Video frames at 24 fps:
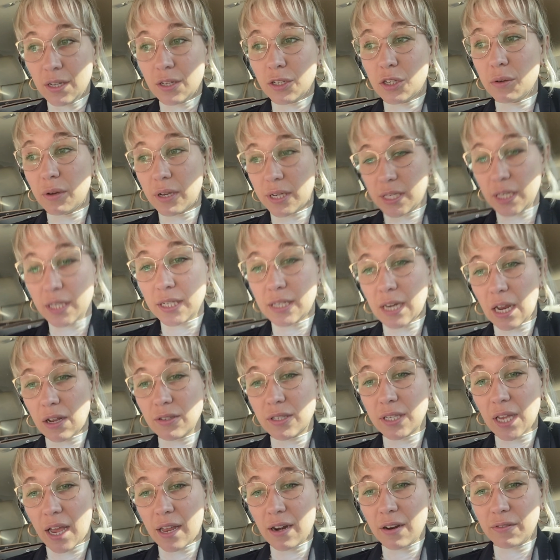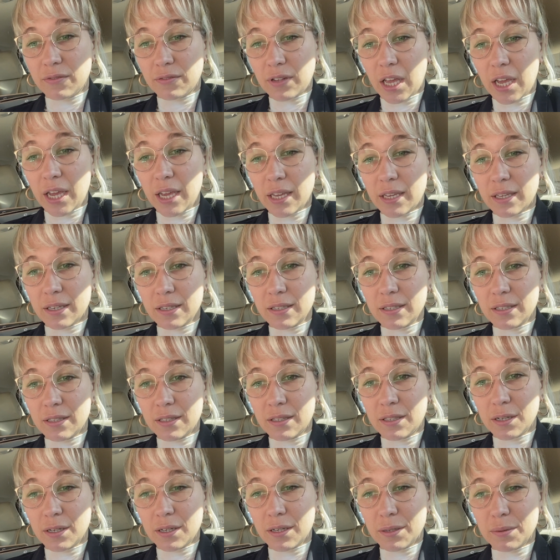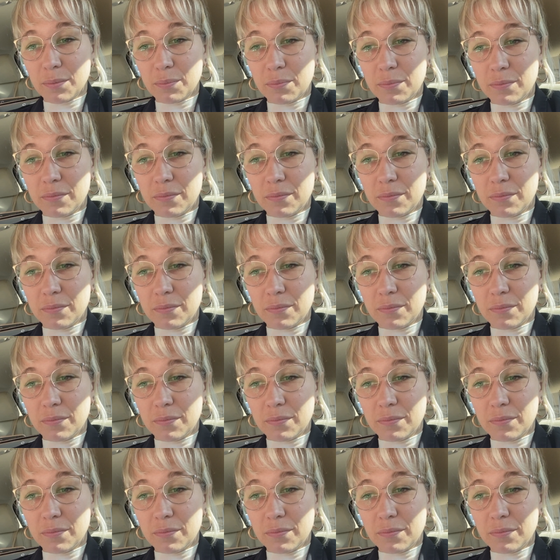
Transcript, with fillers: to exist outside of like the,